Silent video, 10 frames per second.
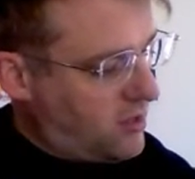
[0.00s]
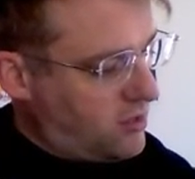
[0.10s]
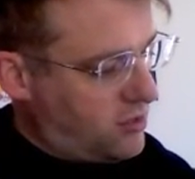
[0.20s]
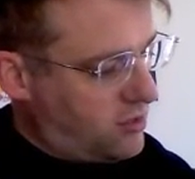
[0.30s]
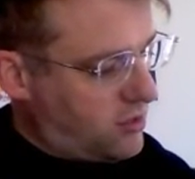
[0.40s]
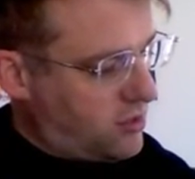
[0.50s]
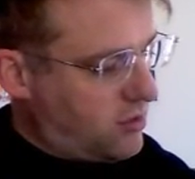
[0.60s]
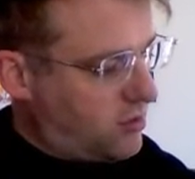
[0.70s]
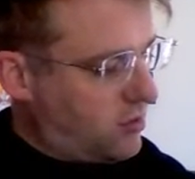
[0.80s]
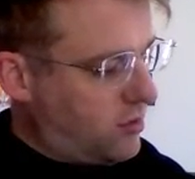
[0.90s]

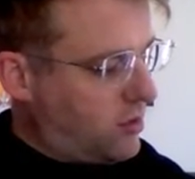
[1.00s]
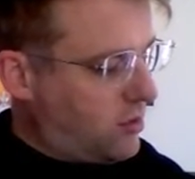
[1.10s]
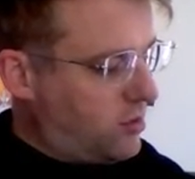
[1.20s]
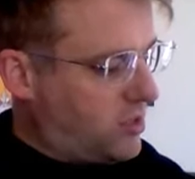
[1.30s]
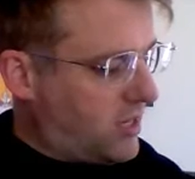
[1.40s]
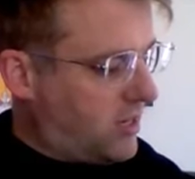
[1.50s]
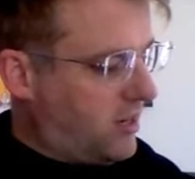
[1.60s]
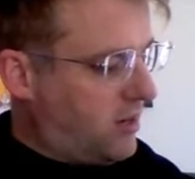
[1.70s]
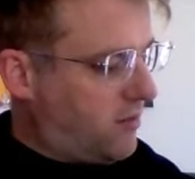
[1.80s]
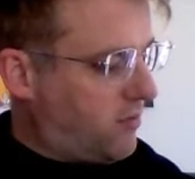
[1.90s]
So cosine
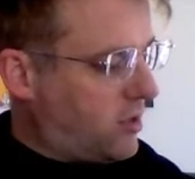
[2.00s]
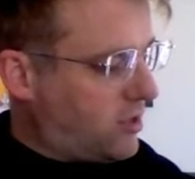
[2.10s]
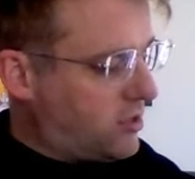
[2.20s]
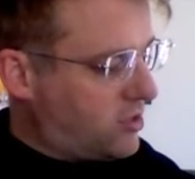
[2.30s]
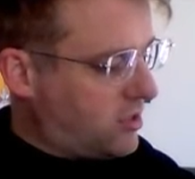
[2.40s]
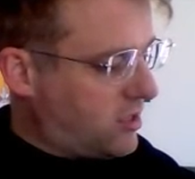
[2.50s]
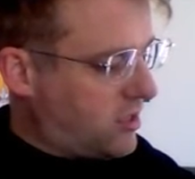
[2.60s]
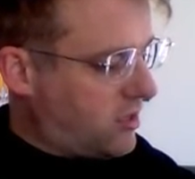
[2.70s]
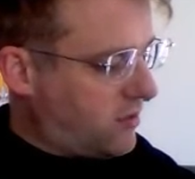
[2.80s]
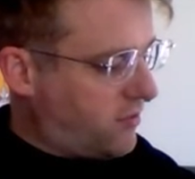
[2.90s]
inverse
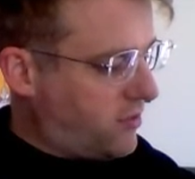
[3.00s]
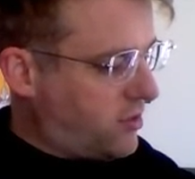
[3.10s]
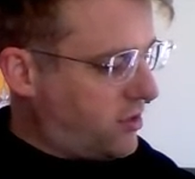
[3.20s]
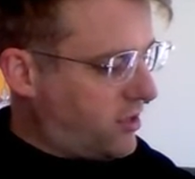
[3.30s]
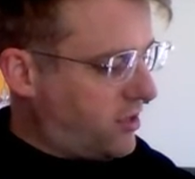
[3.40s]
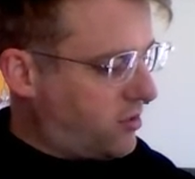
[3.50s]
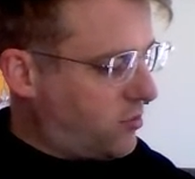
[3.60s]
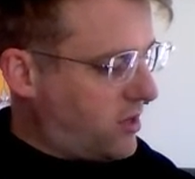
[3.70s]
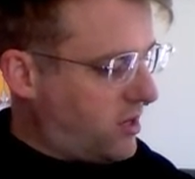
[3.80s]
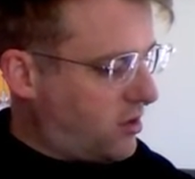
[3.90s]
of
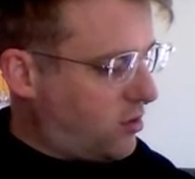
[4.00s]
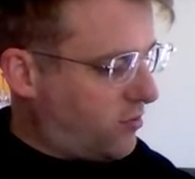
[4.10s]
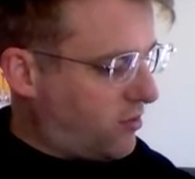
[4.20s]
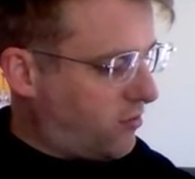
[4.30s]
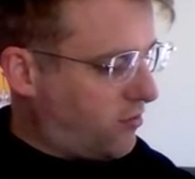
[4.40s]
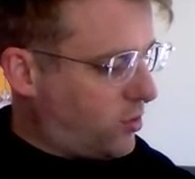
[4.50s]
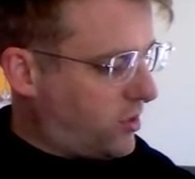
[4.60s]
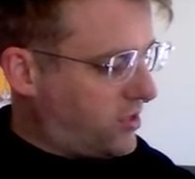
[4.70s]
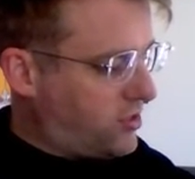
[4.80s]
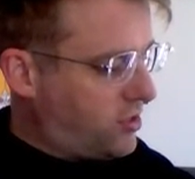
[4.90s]
33 over
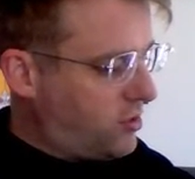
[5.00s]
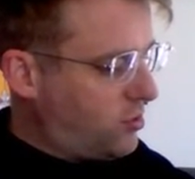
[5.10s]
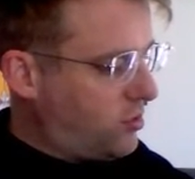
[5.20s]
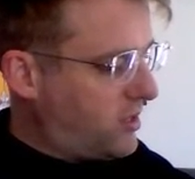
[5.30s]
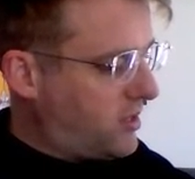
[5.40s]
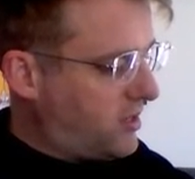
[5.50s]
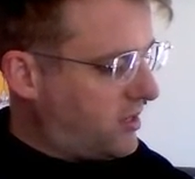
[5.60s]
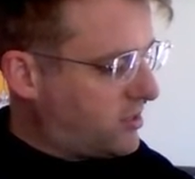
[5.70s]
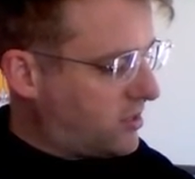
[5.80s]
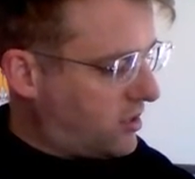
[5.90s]
42
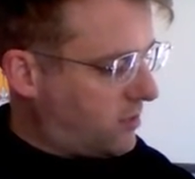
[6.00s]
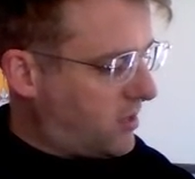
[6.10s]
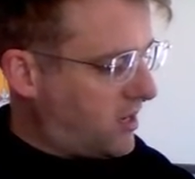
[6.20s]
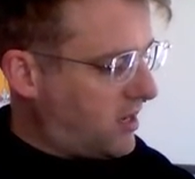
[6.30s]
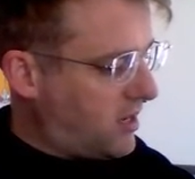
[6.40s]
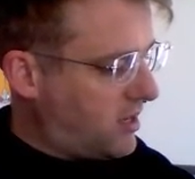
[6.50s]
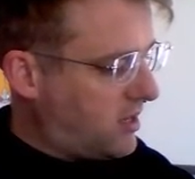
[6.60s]
is going to be